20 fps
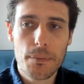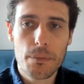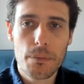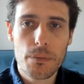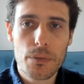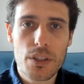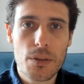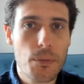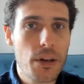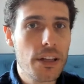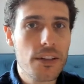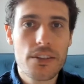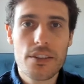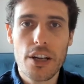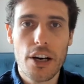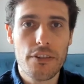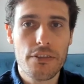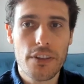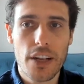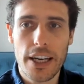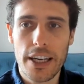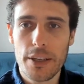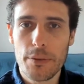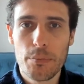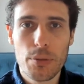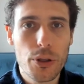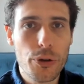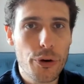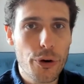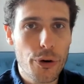some other stuff like
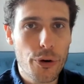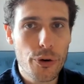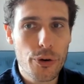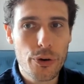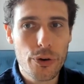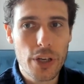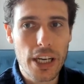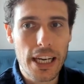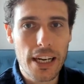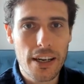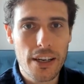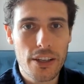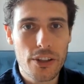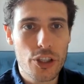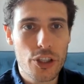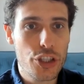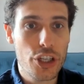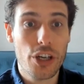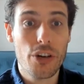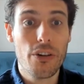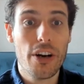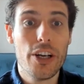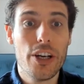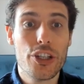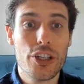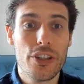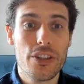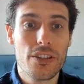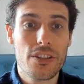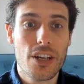Pluto in the
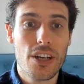generations.